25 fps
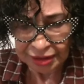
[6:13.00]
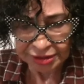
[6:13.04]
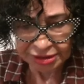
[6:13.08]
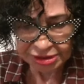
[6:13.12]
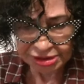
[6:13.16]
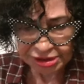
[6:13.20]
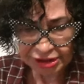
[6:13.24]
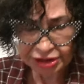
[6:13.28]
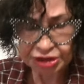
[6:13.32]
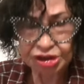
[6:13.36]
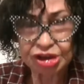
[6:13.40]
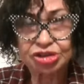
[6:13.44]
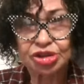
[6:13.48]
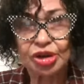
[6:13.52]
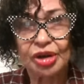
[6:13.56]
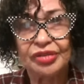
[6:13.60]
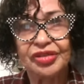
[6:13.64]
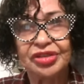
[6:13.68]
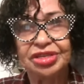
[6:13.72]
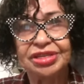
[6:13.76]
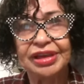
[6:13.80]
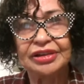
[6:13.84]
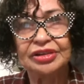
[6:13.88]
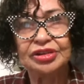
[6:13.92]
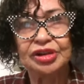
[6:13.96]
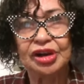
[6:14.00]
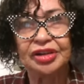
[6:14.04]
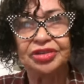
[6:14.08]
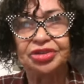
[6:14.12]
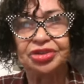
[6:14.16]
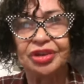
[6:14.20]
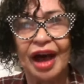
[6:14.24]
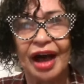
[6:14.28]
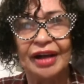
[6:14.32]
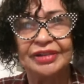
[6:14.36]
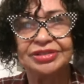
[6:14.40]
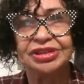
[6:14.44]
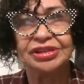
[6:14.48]
See, so if you think
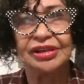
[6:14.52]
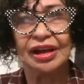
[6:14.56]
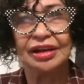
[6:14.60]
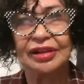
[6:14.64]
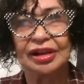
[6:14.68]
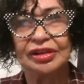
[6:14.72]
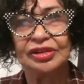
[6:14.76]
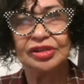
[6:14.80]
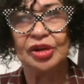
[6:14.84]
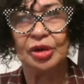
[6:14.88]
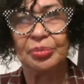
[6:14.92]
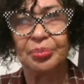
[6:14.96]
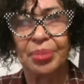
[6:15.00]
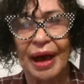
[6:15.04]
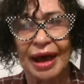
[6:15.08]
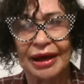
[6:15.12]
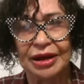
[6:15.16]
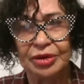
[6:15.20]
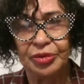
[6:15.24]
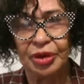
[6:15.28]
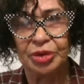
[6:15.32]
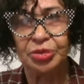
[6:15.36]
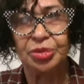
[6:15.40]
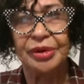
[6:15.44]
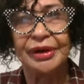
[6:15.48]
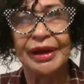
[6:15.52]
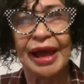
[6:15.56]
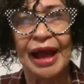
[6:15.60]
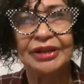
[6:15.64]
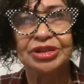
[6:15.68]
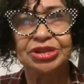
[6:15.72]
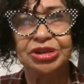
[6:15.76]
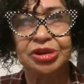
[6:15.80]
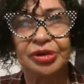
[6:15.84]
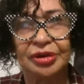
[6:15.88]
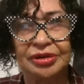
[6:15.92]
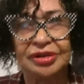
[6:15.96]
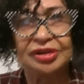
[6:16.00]
good thoughts, your body will
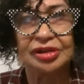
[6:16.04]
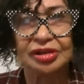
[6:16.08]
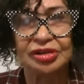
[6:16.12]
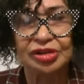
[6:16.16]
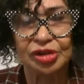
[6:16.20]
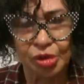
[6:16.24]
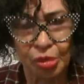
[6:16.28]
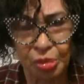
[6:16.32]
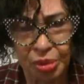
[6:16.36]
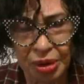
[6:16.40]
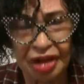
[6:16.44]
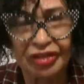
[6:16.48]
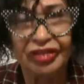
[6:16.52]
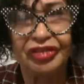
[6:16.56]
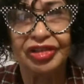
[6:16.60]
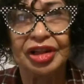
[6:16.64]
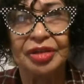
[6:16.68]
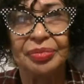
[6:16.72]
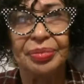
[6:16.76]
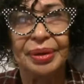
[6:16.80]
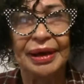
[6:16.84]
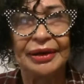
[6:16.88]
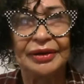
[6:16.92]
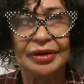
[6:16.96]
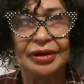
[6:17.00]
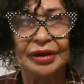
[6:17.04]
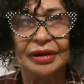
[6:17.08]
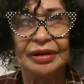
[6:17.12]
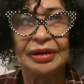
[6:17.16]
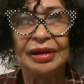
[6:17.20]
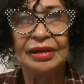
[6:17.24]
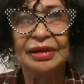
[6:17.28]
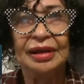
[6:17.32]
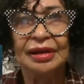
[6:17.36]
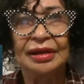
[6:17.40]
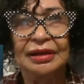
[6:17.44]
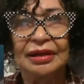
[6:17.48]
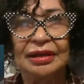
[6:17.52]
react to it. You will feel better.
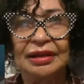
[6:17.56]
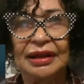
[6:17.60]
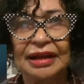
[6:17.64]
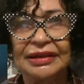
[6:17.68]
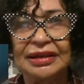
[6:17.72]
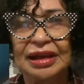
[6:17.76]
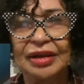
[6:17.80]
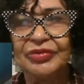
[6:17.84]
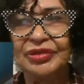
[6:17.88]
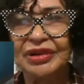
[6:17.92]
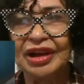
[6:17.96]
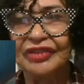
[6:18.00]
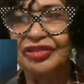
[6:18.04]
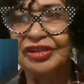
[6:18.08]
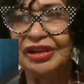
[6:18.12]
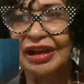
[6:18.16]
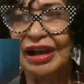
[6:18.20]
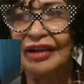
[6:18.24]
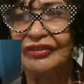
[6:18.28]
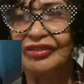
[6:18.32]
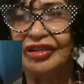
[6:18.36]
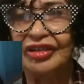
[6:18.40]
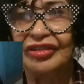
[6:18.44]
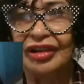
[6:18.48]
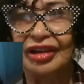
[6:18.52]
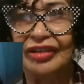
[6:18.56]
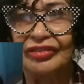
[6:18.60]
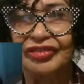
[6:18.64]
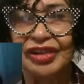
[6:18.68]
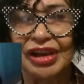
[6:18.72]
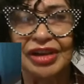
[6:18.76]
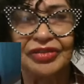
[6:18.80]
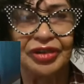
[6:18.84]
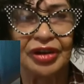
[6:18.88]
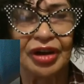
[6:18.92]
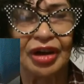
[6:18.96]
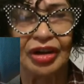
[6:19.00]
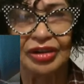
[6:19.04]
Like even if you have a
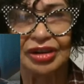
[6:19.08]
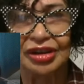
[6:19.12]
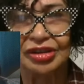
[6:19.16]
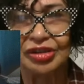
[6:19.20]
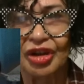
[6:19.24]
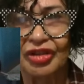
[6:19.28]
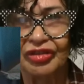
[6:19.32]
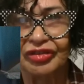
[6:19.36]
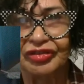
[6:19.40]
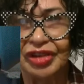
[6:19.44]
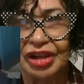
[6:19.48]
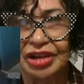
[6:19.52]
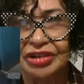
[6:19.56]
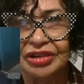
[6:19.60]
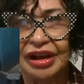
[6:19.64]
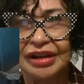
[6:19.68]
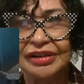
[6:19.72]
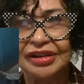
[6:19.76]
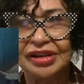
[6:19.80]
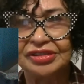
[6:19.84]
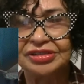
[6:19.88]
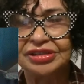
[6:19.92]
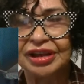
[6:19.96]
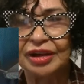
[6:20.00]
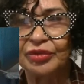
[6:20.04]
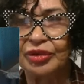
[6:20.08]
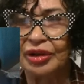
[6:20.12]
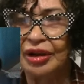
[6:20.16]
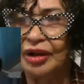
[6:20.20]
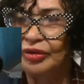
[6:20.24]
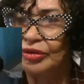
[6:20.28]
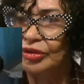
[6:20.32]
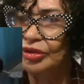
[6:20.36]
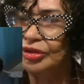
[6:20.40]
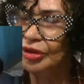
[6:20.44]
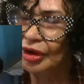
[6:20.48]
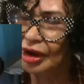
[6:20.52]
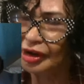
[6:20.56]
fever or you don't feel good, you say,
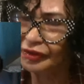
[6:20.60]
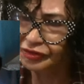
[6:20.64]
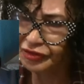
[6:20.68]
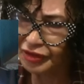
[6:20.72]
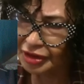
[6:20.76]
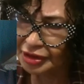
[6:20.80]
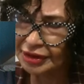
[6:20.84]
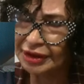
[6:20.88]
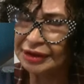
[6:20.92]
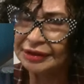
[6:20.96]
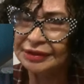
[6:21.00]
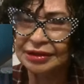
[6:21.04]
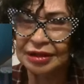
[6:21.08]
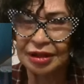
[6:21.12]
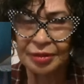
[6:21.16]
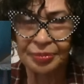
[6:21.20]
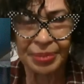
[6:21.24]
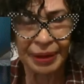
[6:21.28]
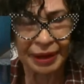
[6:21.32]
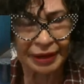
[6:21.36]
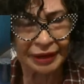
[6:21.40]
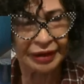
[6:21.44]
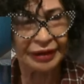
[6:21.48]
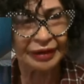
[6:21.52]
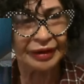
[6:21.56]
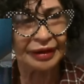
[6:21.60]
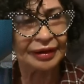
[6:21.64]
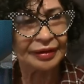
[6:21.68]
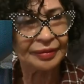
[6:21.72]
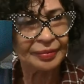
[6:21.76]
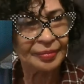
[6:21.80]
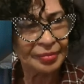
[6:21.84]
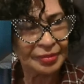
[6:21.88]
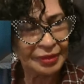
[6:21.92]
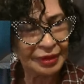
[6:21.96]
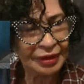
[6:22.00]
well, you know, I'm feeling a little better.